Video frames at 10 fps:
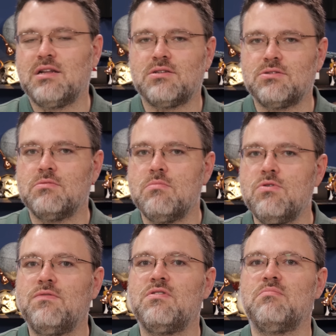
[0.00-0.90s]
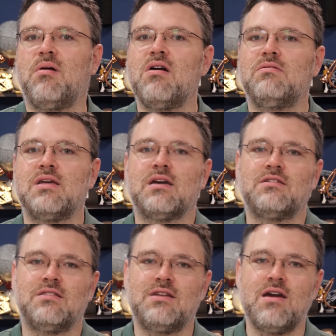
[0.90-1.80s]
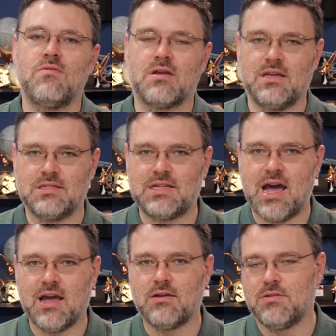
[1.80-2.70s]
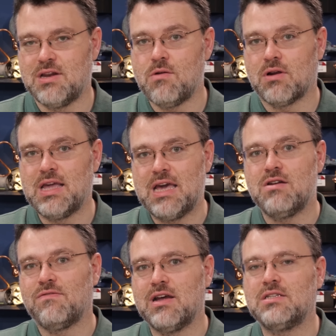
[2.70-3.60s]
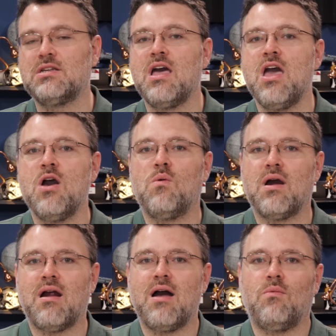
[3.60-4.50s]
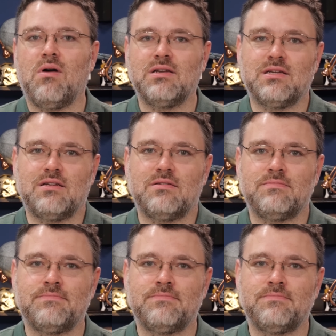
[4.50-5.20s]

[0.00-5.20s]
and it's also moved the bottleneck to the networking stack or the networking interface where I want it.